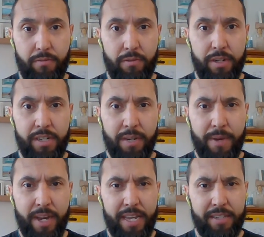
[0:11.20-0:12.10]
What are you talking
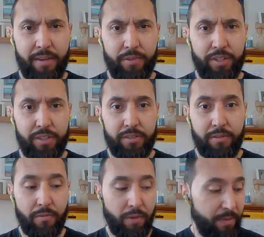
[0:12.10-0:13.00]
about, A sandwiches?
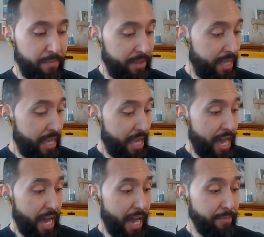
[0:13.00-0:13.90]
Well,
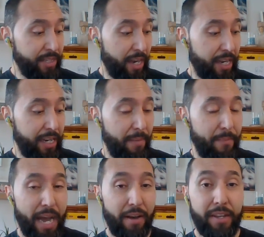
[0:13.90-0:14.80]
I'm talking
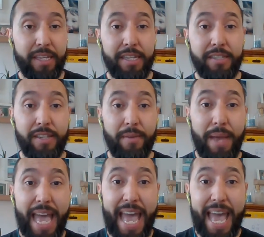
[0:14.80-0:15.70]
about some
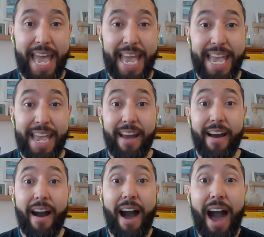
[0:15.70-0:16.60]

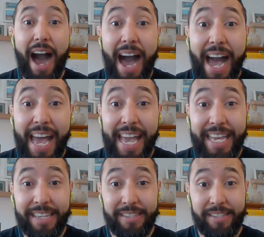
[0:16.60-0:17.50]

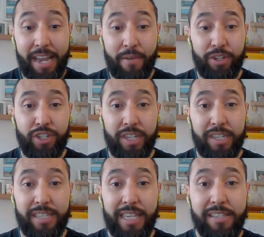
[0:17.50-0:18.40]
AI
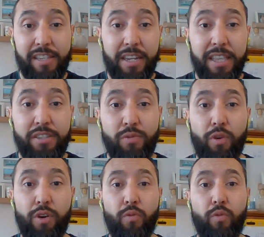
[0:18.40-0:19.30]
sandwiches. Let's look at this
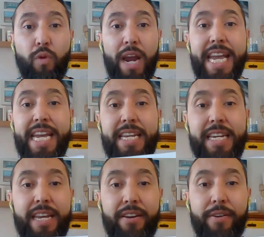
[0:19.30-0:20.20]
word rain
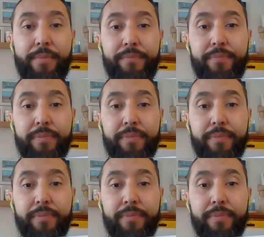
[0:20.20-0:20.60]
here.